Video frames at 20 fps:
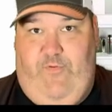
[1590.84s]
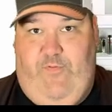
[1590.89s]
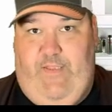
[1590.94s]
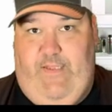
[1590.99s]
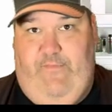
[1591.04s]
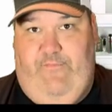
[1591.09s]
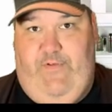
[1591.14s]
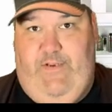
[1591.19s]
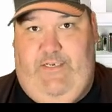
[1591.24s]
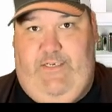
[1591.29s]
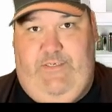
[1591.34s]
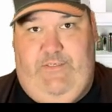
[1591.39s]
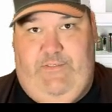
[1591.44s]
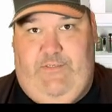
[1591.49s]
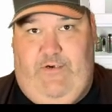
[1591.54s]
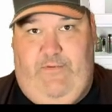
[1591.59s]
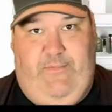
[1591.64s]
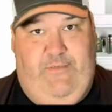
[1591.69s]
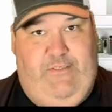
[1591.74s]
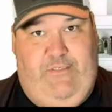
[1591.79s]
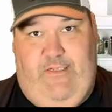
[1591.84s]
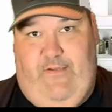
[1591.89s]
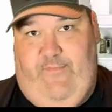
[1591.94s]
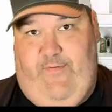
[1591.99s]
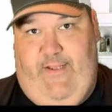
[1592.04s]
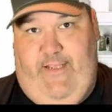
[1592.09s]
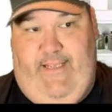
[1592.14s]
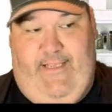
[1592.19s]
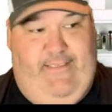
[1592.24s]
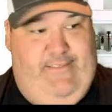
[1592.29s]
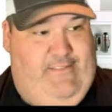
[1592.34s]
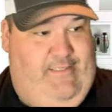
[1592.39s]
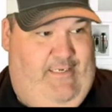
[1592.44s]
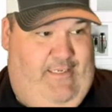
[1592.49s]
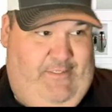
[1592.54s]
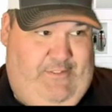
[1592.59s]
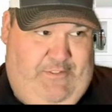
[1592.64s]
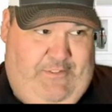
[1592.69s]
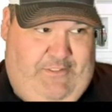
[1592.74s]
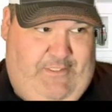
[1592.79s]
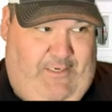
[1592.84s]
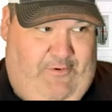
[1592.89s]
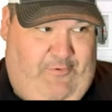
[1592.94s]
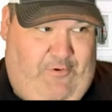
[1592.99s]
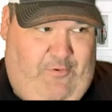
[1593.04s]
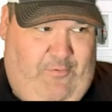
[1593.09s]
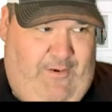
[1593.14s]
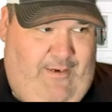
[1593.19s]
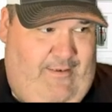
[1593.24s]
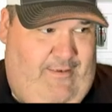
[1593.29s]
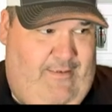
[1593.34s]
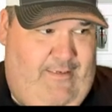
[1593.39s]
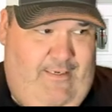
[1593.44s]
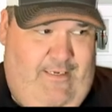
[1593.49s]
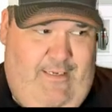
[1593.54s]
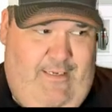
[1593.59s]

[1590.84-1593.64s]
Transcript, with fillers: with that vintage thermos stuff, I guess. It doesn't sell real well.